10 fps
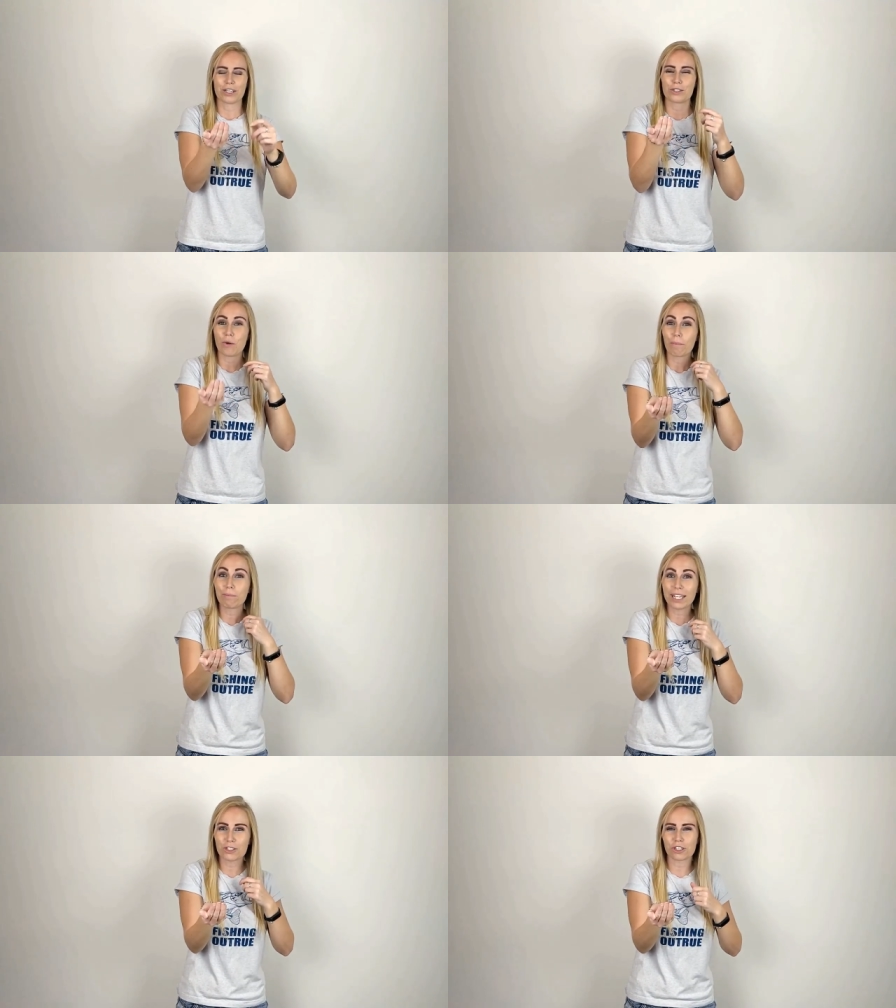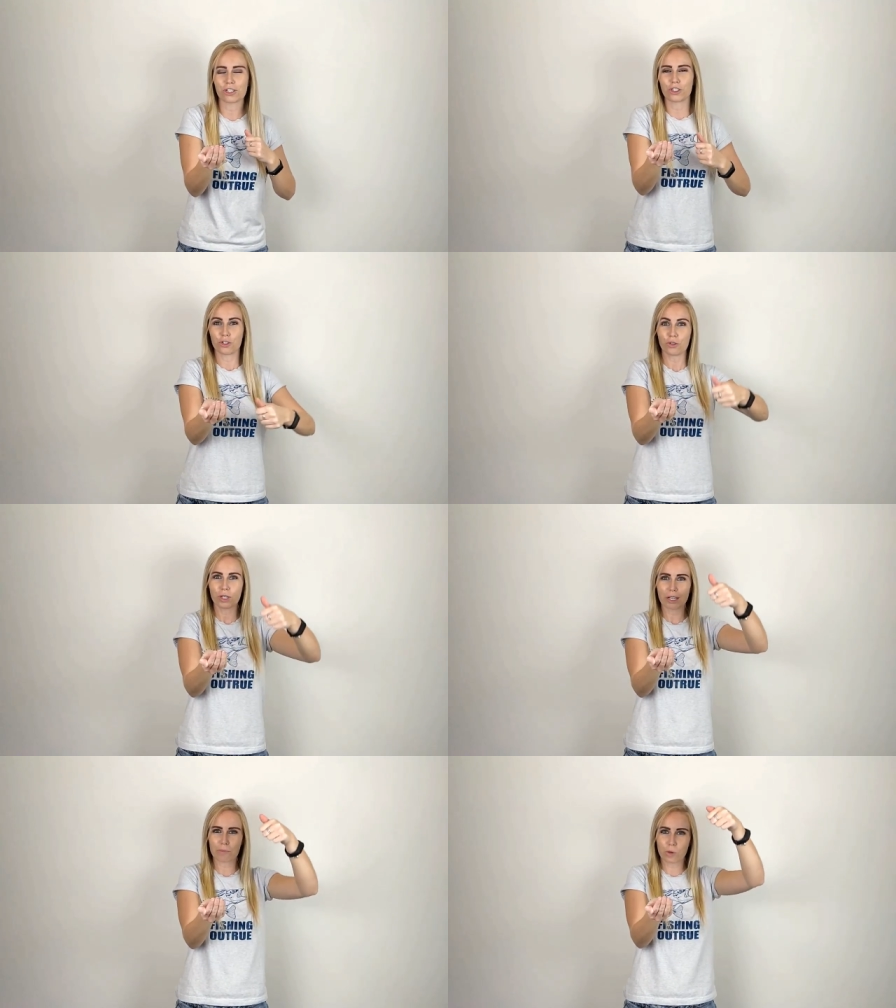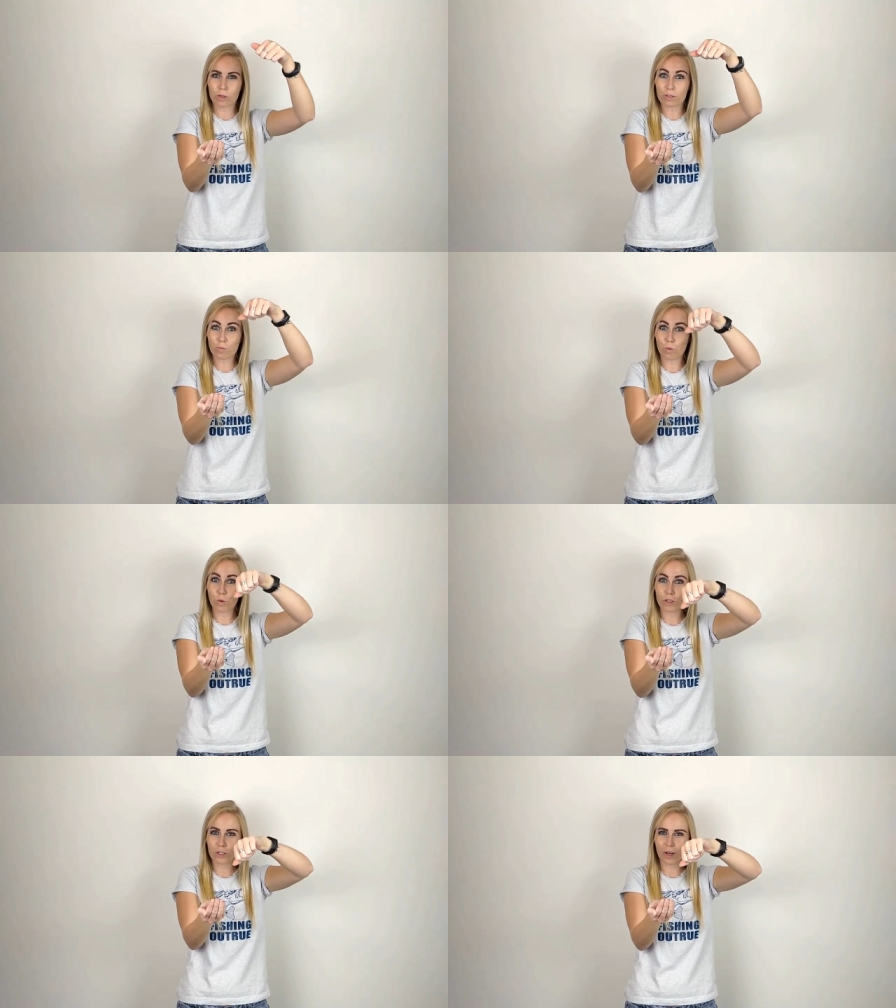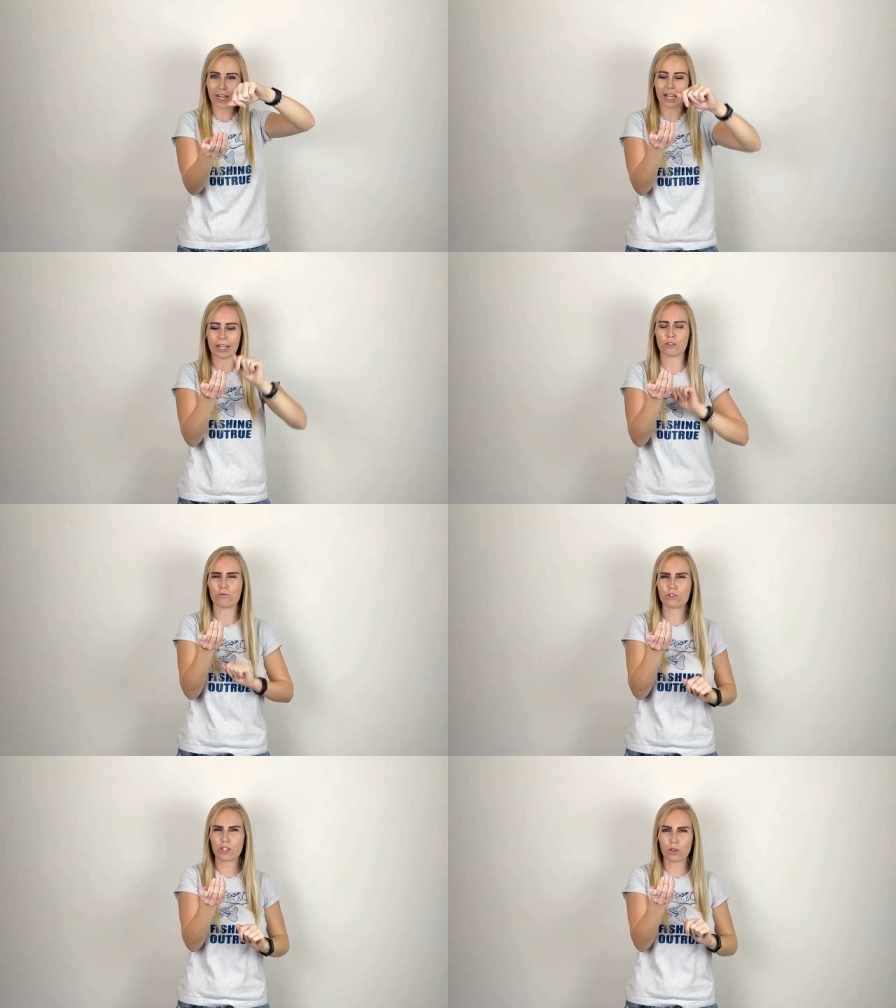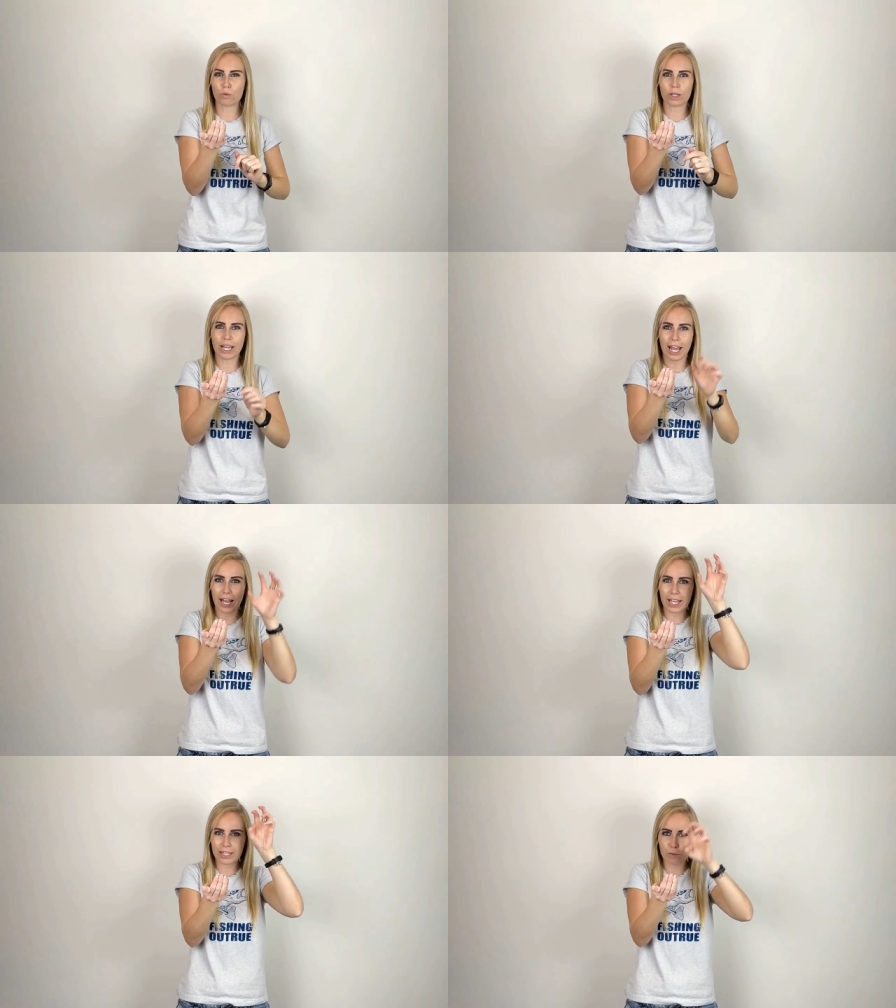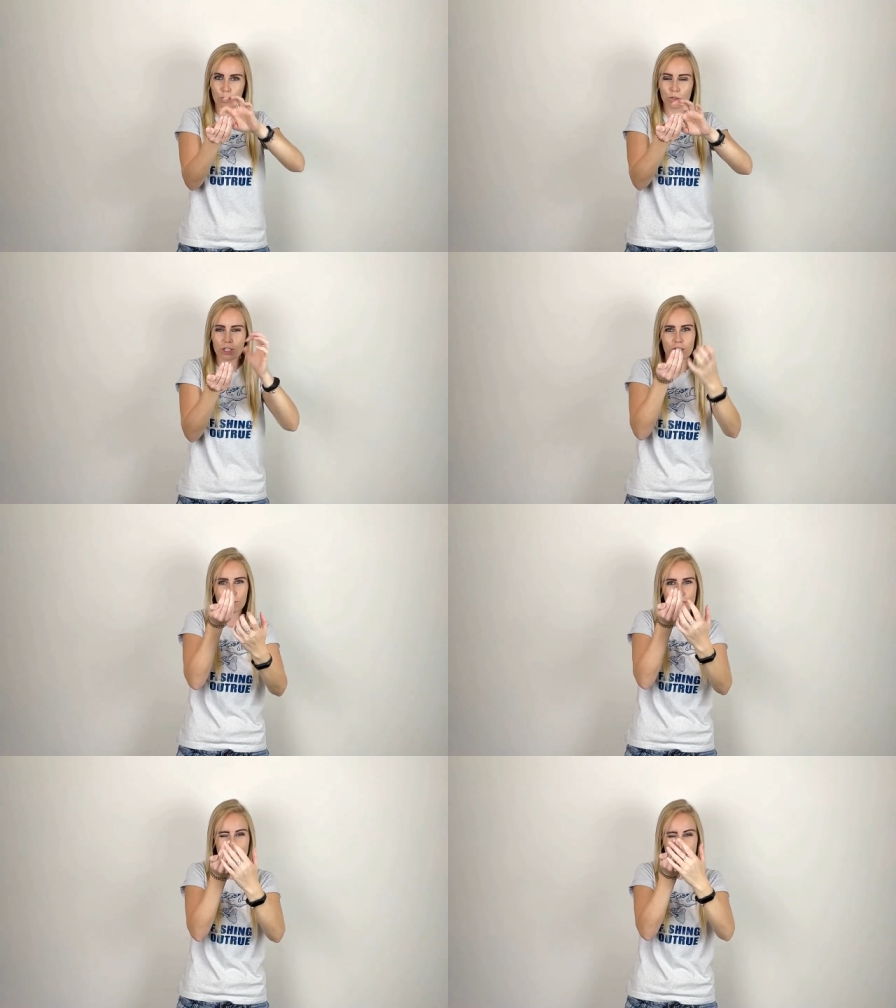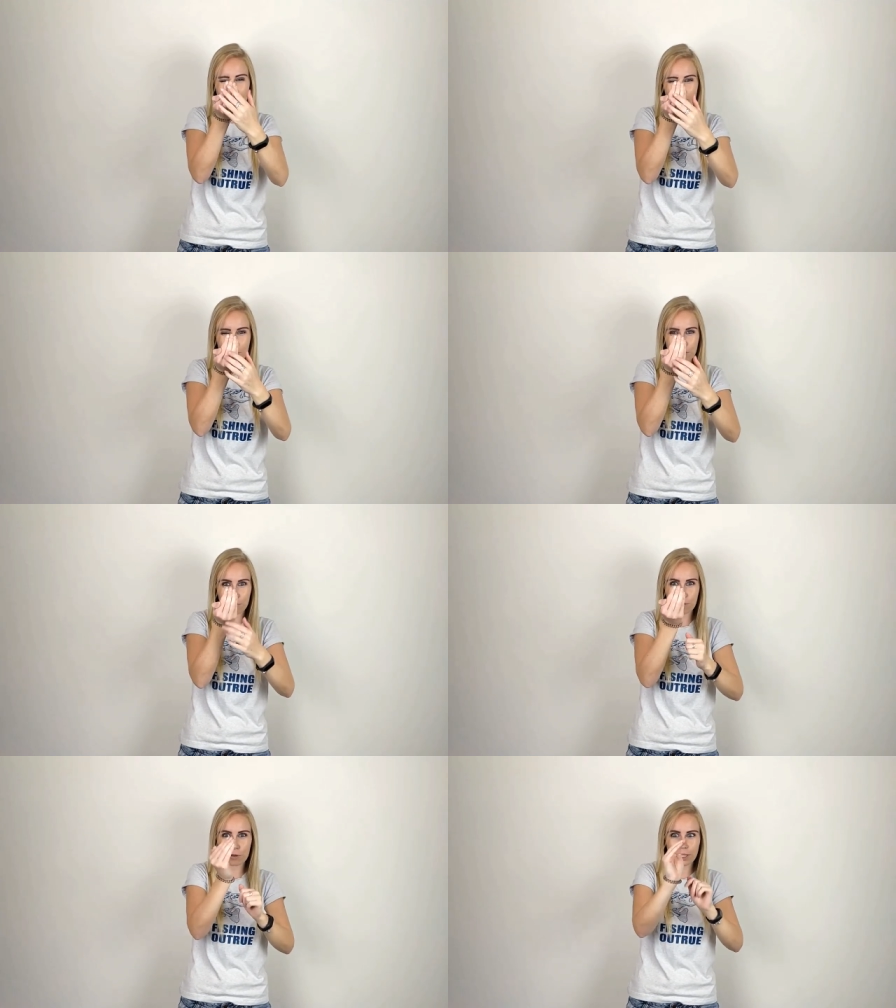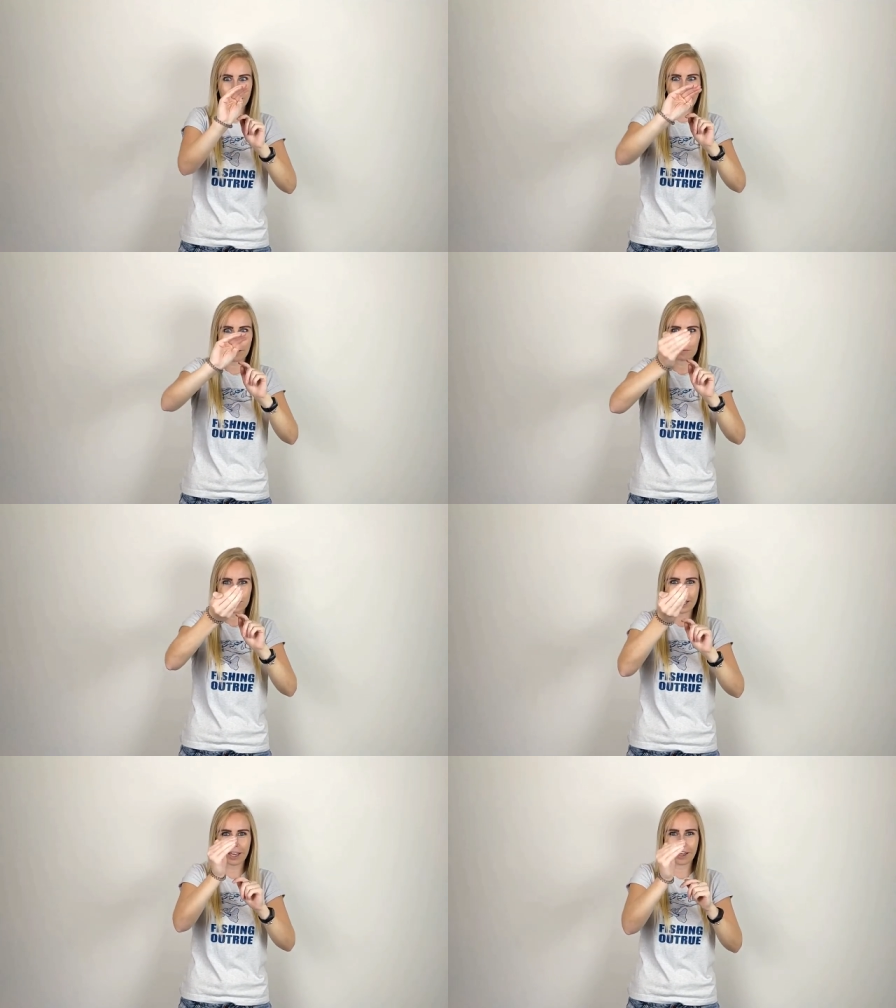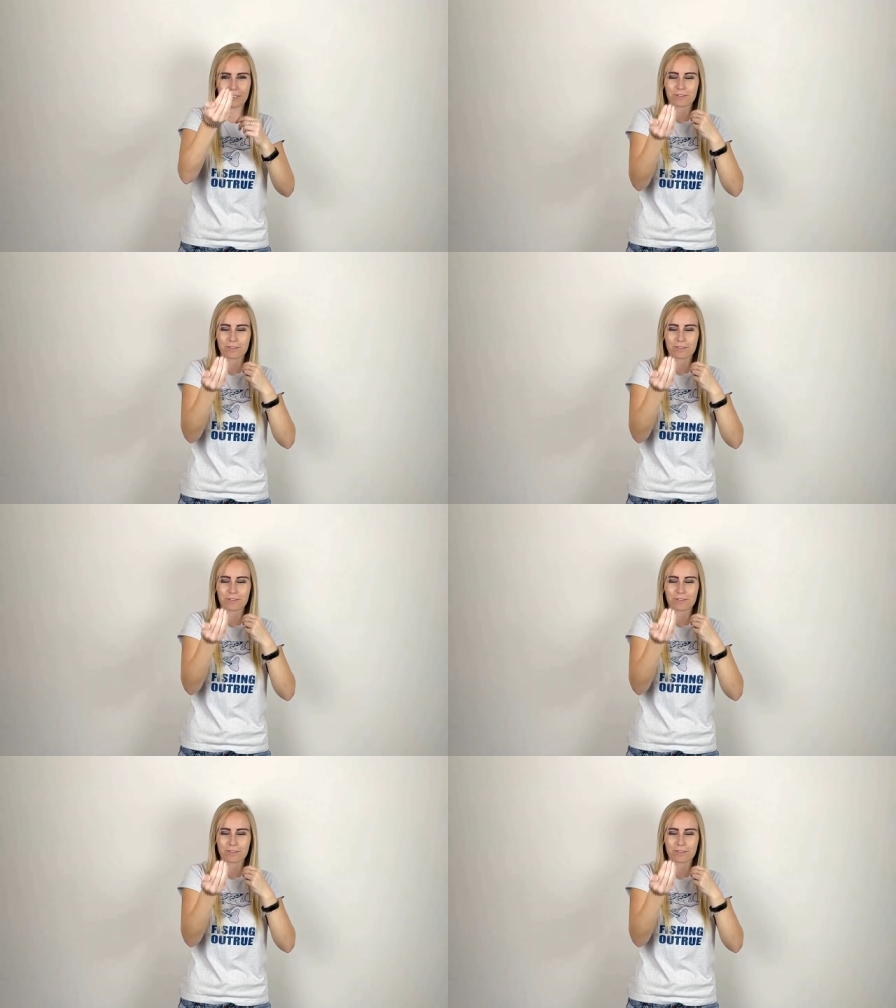So imagine you're going to pour some water in and you don't want any water to escape through the gaps here.